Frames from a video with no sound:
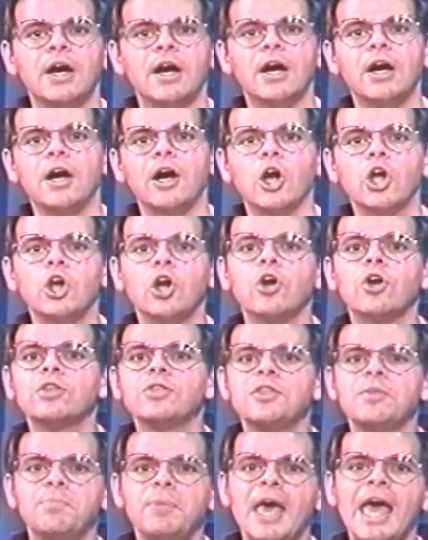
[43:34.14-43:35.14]
occurred
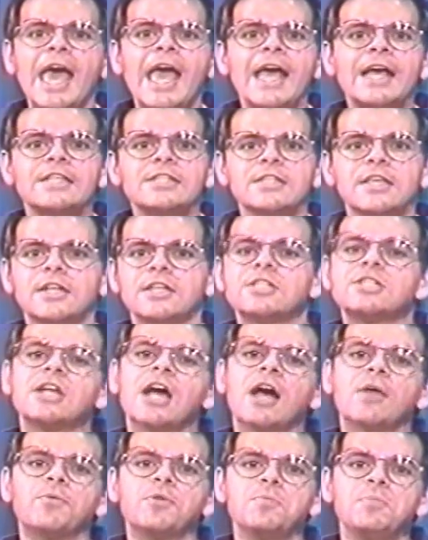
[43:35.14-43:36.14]
in the past and it's
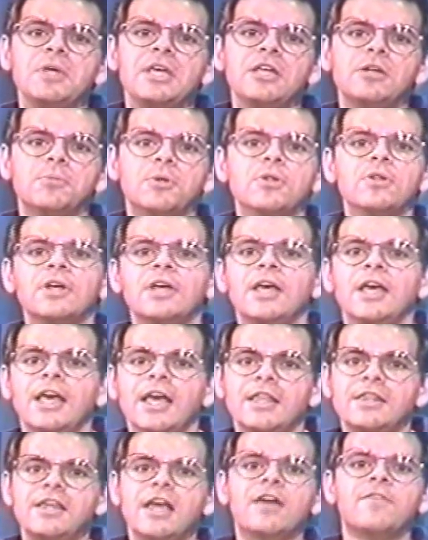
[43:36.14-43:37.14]
non-repeatable,
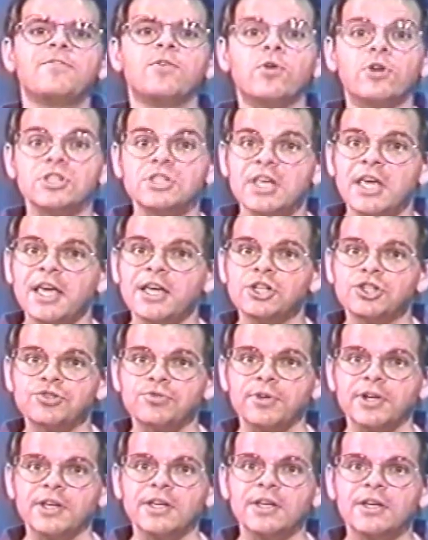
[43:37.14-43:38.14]
and therefore it's
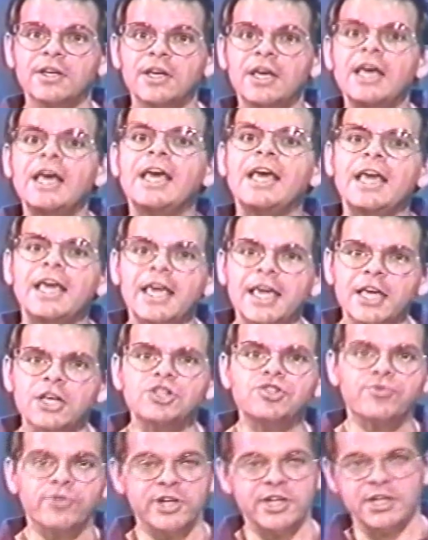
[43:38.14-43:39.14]
history.
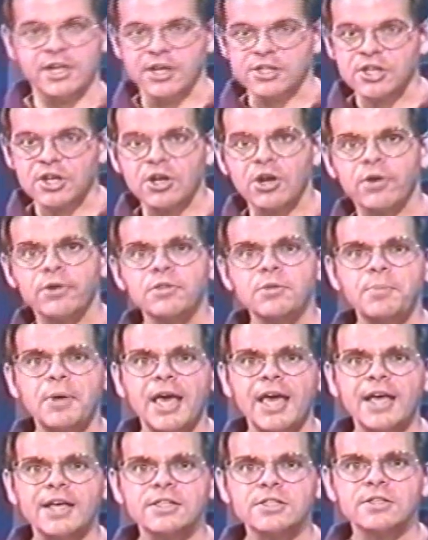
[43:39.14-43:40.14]
History does occur in the
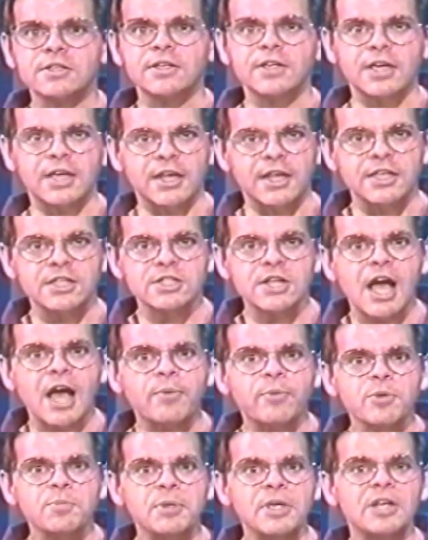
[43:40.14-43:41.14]
past, it is
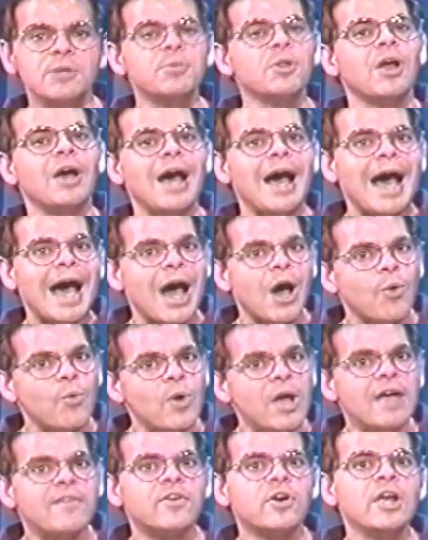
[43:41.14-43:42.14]
non-repeatable,
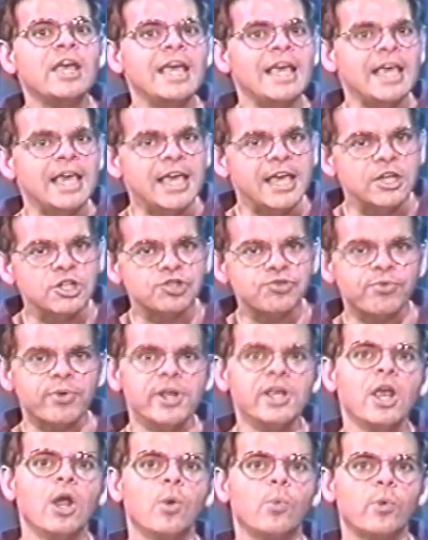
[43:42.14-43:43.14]
however,
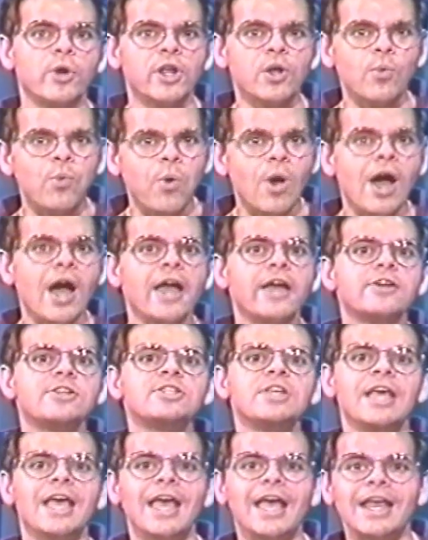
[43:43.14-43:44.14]
history
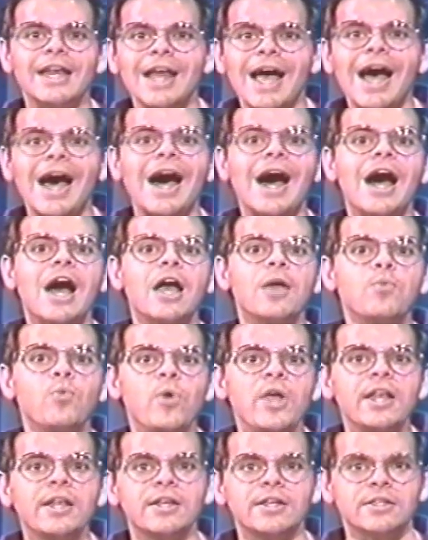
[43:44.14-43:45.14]
requires an
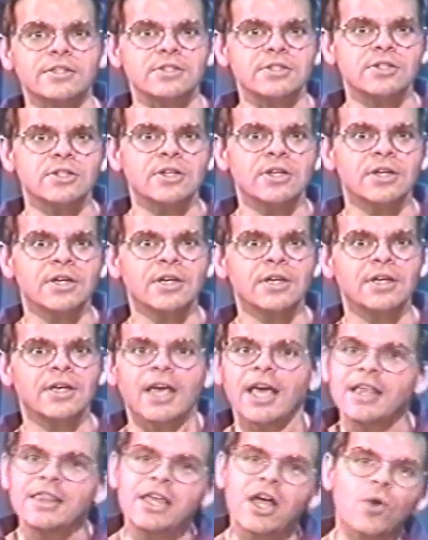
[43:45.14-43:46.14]
eyewitness.
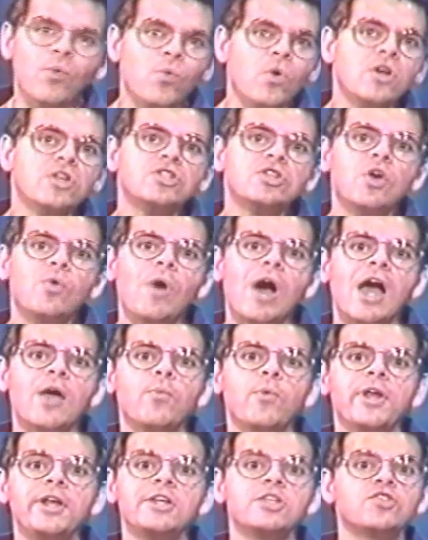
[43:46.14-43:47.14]
And there was no
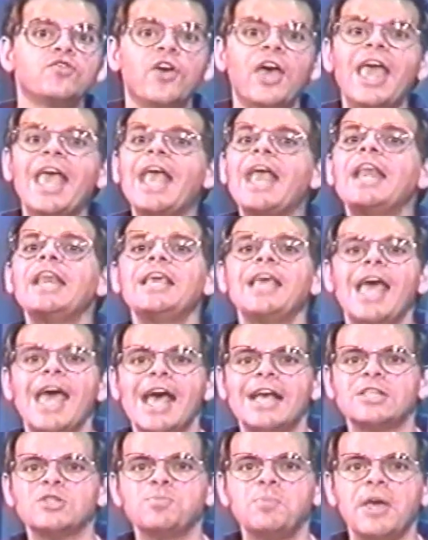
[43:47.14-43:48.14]
eyewitness for any
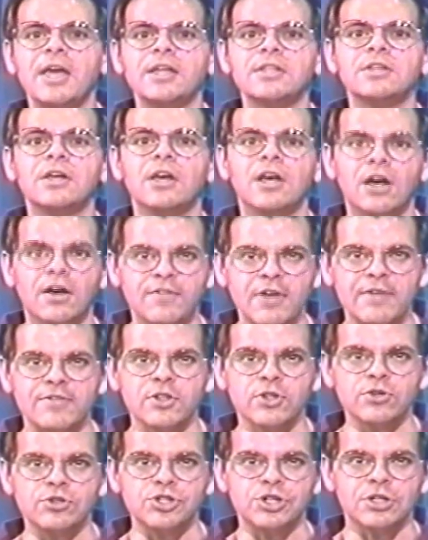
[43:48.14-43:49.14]
aspect of
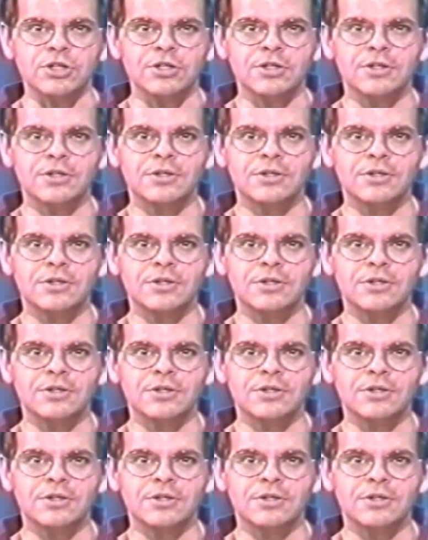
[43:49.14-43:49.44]
evolution.